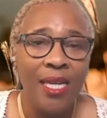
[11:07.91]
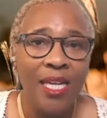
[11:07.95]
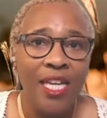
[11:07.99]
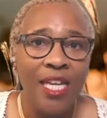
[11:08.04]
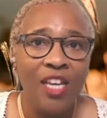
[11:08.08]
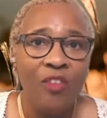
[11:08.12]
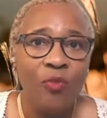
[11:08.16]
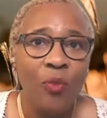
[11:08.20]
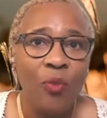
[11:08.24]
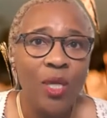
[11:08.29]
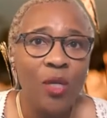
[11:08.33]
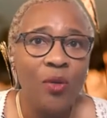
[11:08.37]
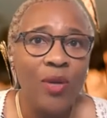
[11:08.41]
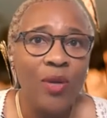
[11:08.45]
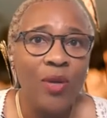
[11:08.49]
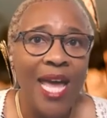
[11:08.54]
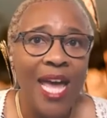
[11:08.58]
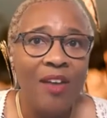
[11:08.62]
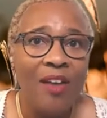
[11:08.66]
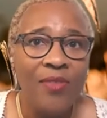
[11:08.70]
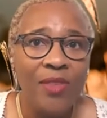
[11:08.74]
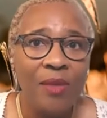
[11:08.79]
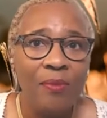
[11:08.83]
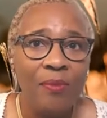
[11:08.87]
If we don't
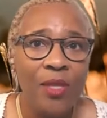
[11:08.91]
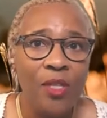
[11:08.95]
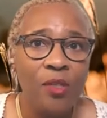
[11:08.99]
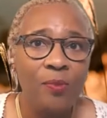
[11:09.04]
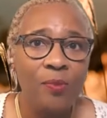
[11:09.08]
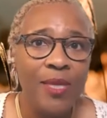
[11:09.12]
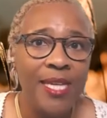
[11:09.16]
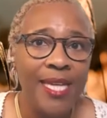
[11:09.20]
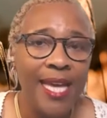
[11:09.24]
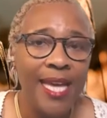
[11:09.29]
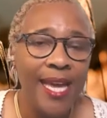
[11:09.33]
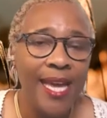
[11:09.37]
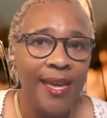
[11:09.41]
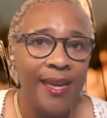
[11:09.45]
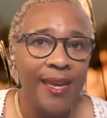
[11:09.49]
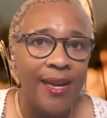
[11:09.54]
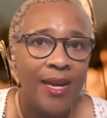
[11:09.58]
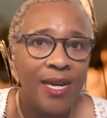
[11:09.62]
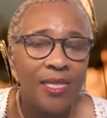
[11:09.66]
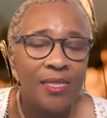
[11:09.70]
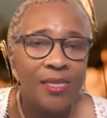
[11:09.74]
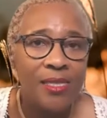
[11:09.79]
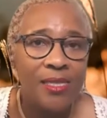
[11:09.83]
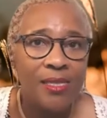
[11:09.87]
have them, there'll be
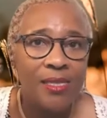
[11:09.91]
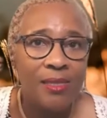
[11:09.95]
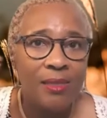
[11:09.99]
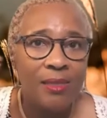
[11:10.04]
chaos.